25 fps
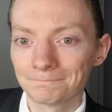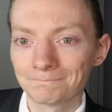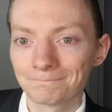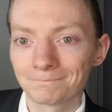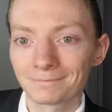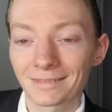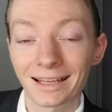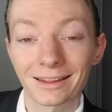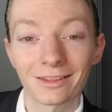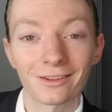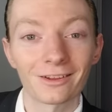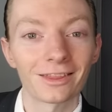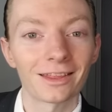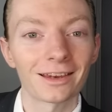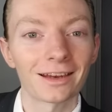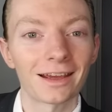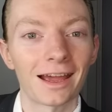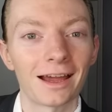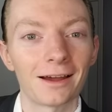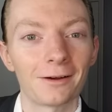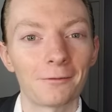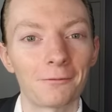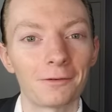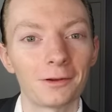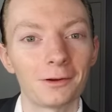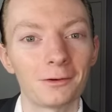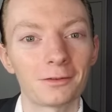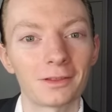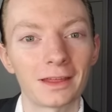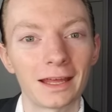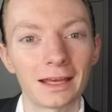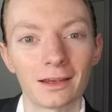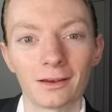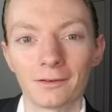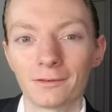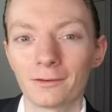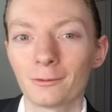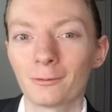And that's all that I have for you.
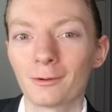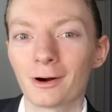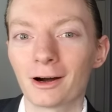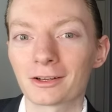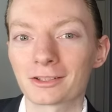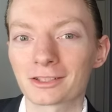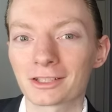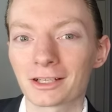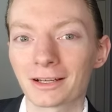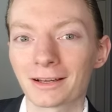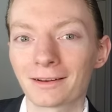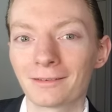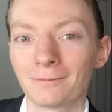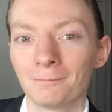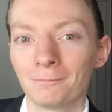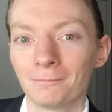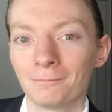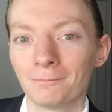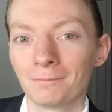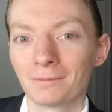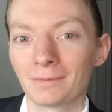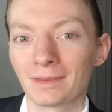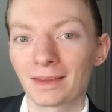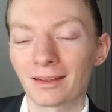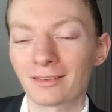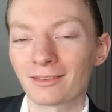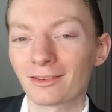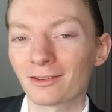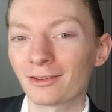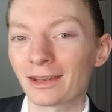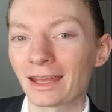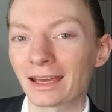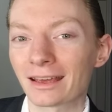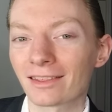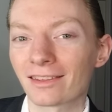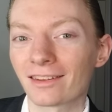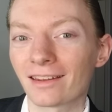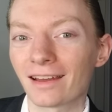Thank you for watching, and until
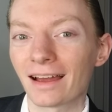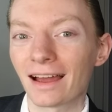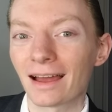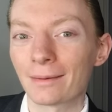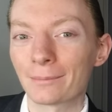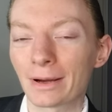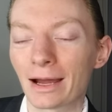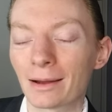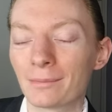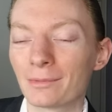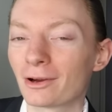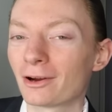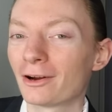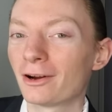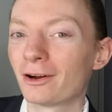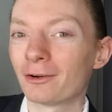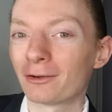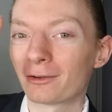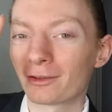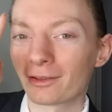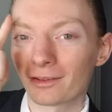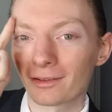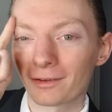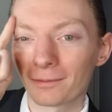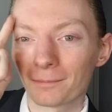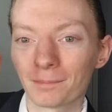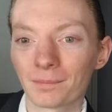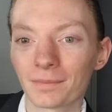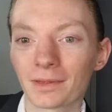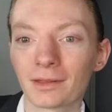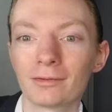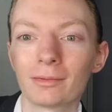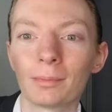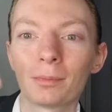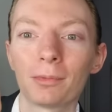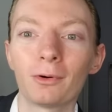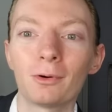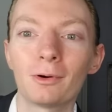next time, I'm your host, The
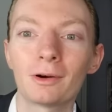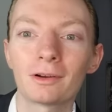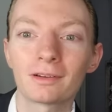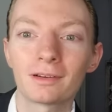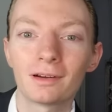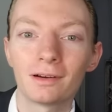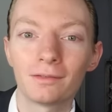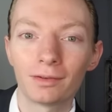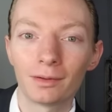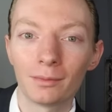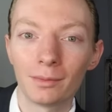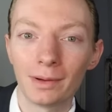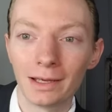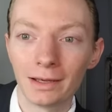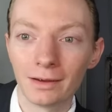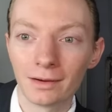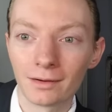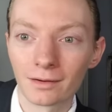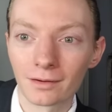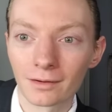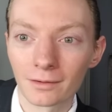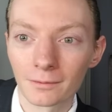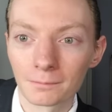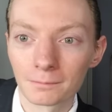Report of the Week.